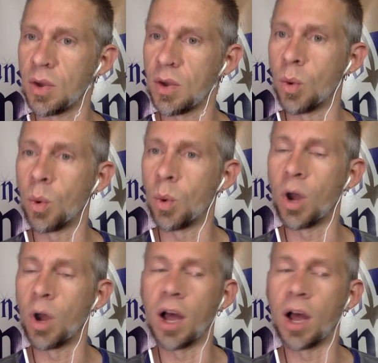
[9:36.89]

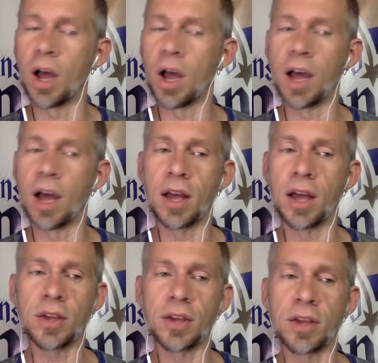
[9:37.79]
Well,
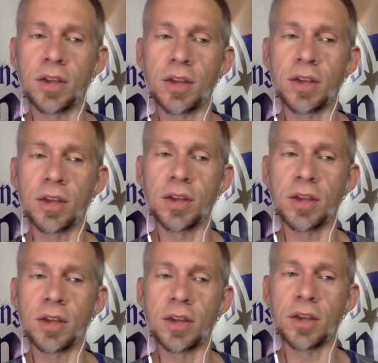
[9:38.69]
we're trying to
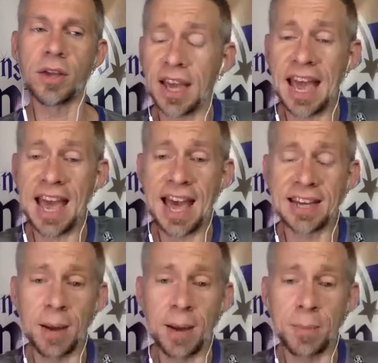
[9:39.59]
Liz back.
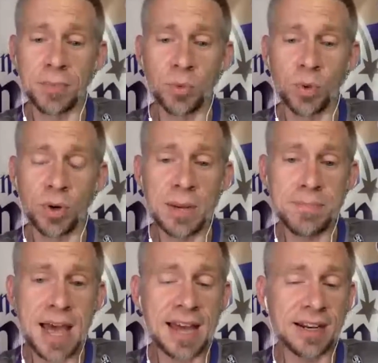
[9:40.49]
So Liz has written a
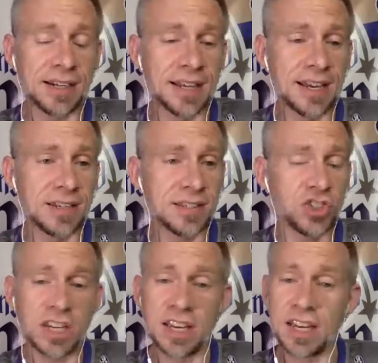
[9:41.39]
book, and
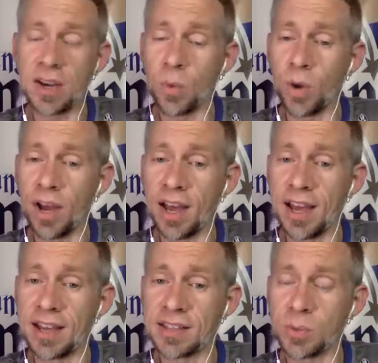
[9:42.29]
when we met
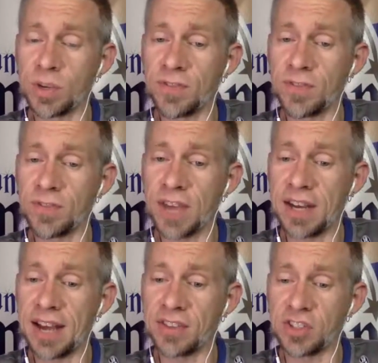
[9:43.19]
Liz,
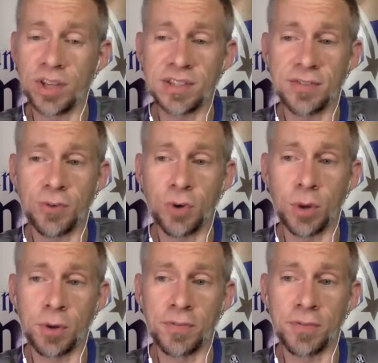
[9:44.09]
we
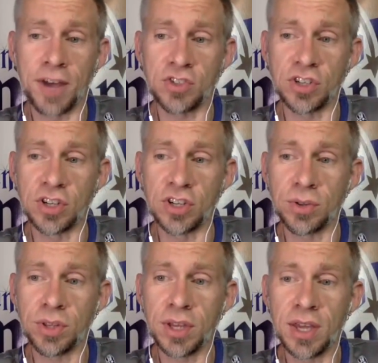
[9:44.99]
found out that she was a
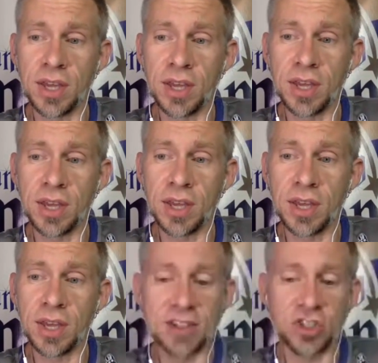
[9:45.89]
former foster youth,
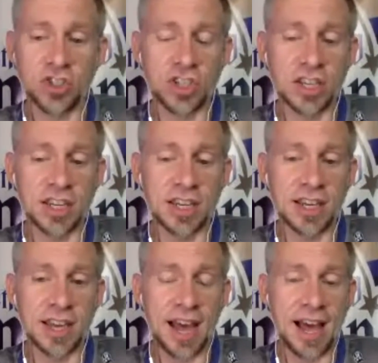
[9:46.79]
and
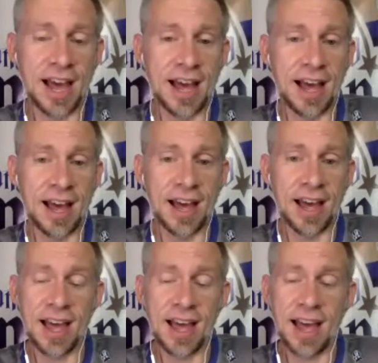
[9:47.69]
she
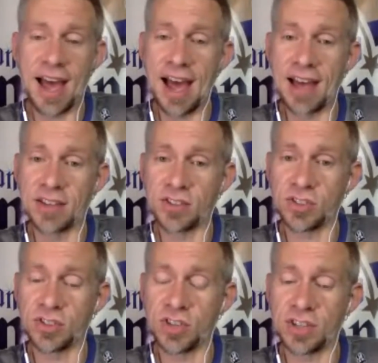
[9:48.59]

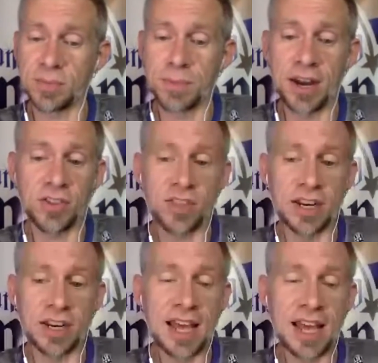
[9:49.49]
has just
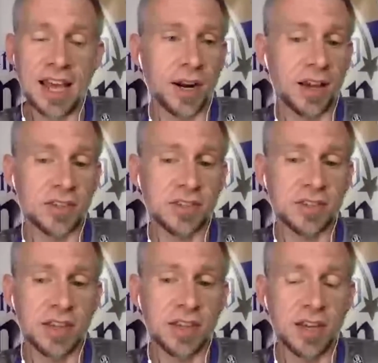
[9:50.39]
better than anyone
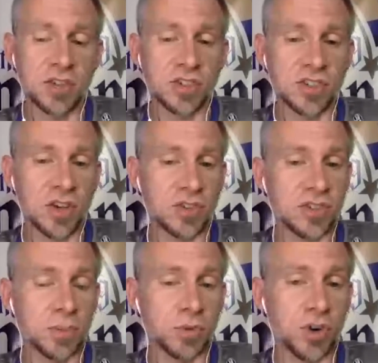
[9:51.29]
else, just
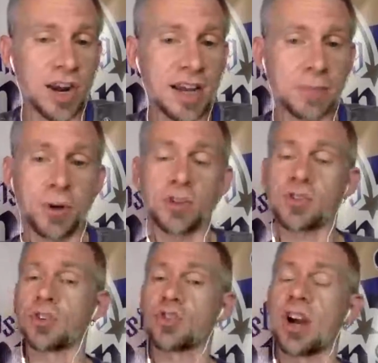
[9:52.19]
knows some great
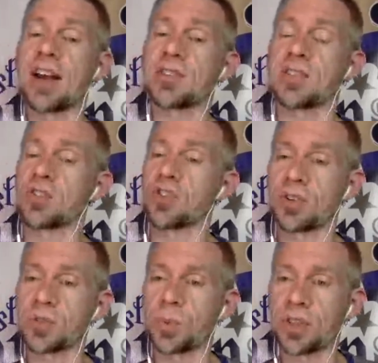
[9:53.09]
personal trials and
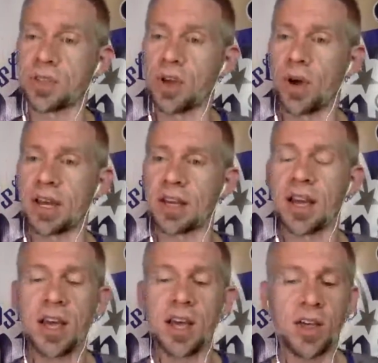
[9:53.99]
struggles with
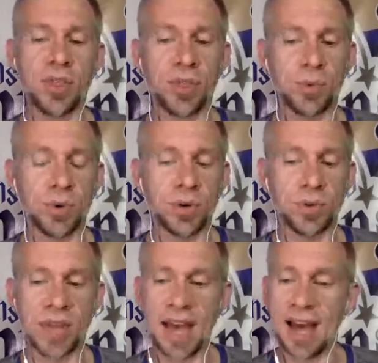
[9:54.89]
going through
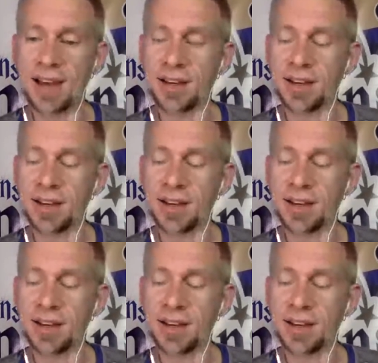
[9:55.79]
that.